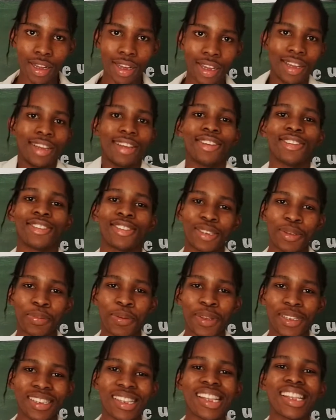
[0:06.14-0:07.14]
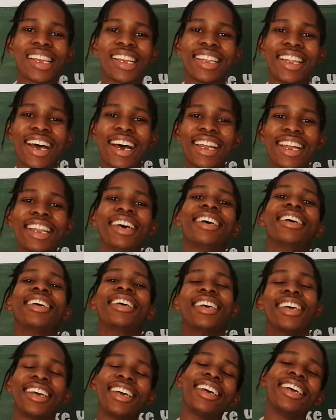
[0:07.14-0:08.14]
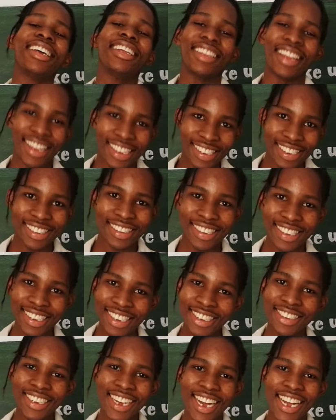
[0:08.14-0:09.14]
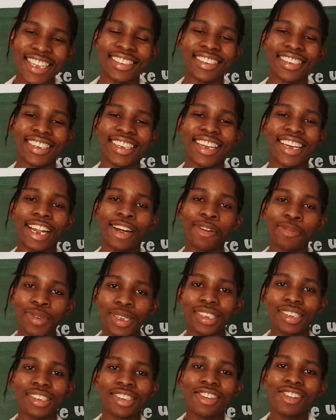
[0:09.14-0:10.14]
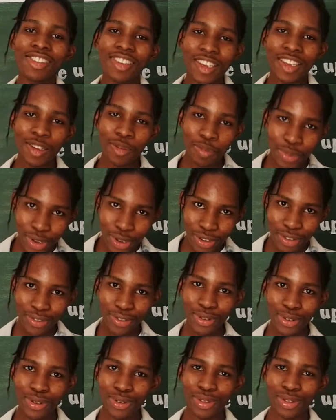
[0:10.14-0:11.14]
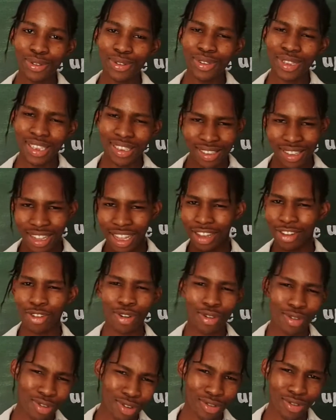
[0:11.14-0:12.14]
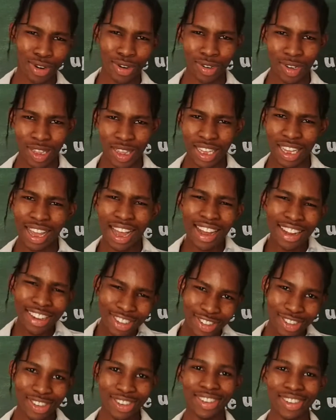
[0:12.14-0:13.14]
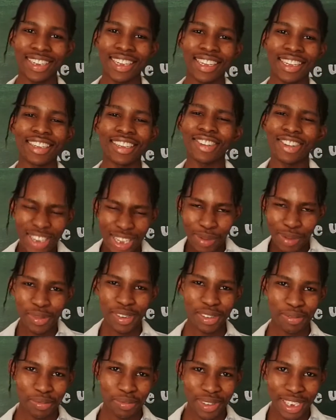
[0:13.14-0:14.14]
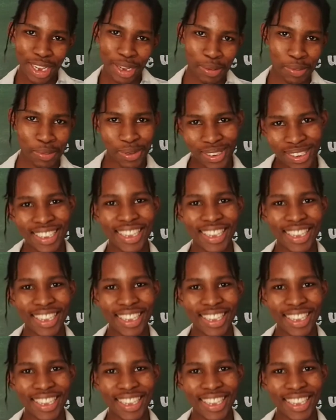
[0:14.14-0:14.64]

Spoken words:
Sipesihle Nala. Nice to see you guys again. I mean, you're looking beautiful through this like whole corona thing. How are you doing it? You know, give me some tips.